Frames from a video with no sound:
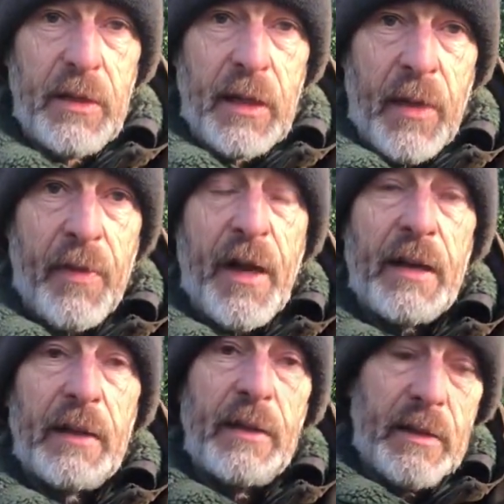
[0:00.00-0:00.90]
And that
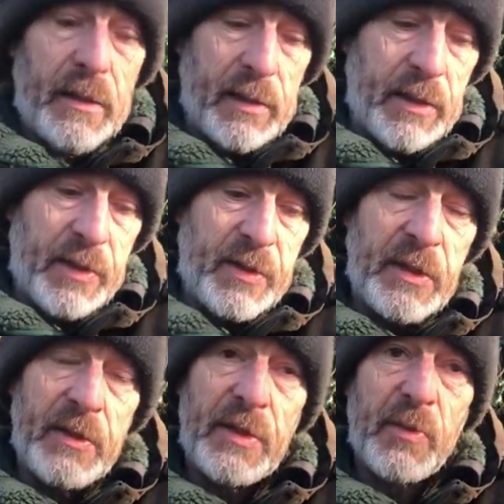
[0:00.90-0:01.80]
is the
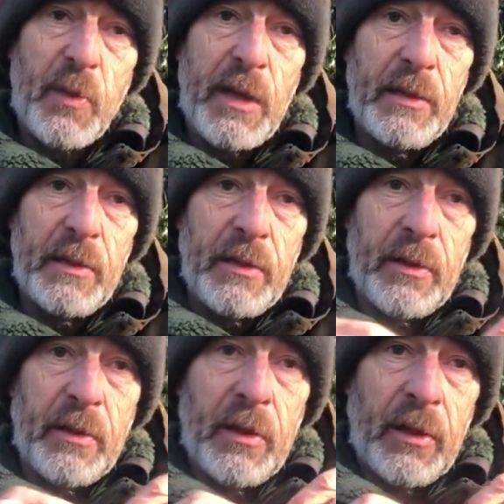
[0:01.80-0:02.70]
easiest way
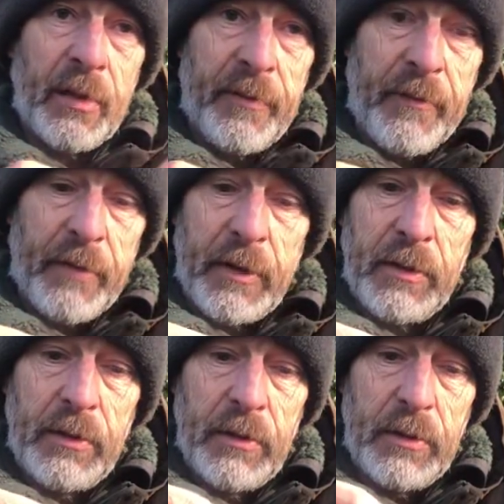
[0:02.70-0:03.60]
I've ever
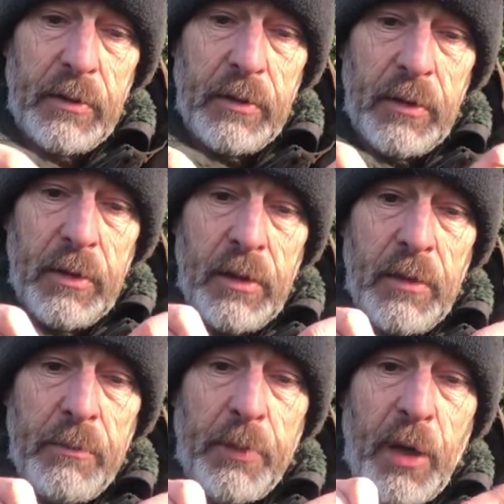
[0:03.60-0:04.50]

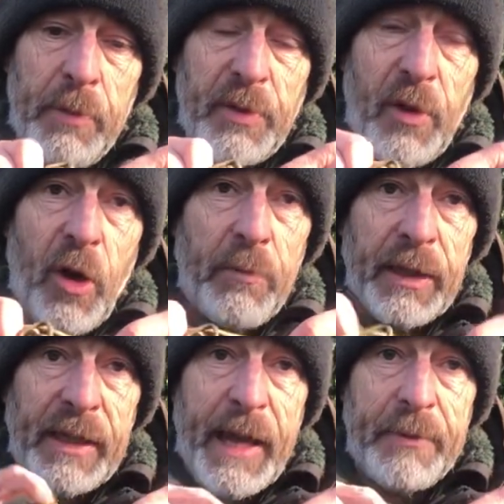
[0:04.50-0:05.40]
put up a tarp and
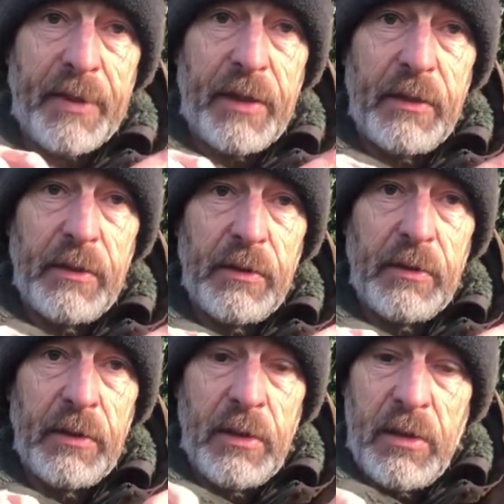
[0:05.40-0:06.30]
kept it
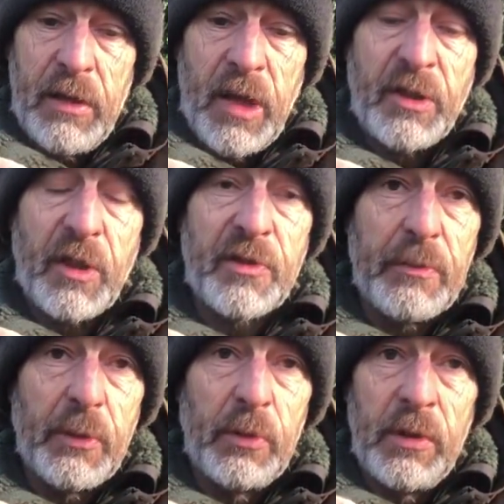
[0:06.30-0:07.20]

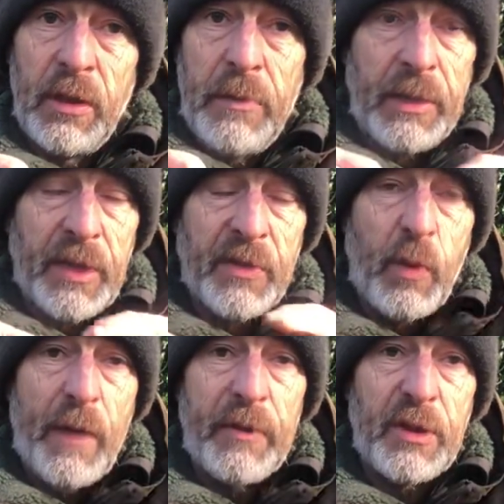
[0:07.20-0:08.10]
adjustable, because the
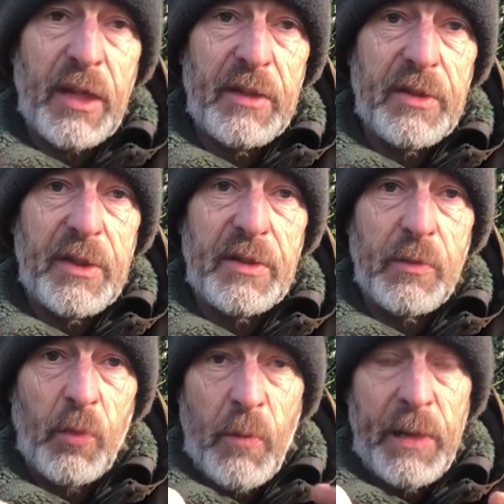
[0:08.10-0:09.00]
weather changes.
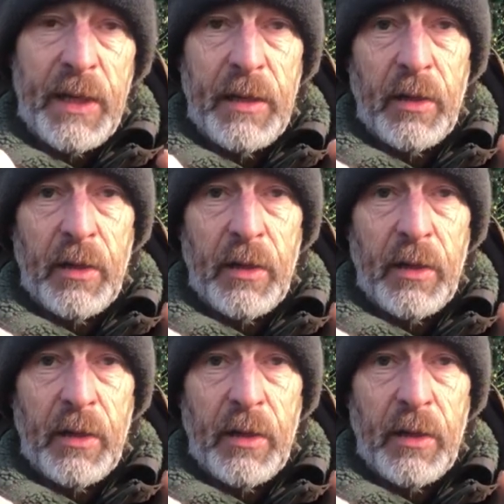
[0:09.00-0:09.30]
1 minute,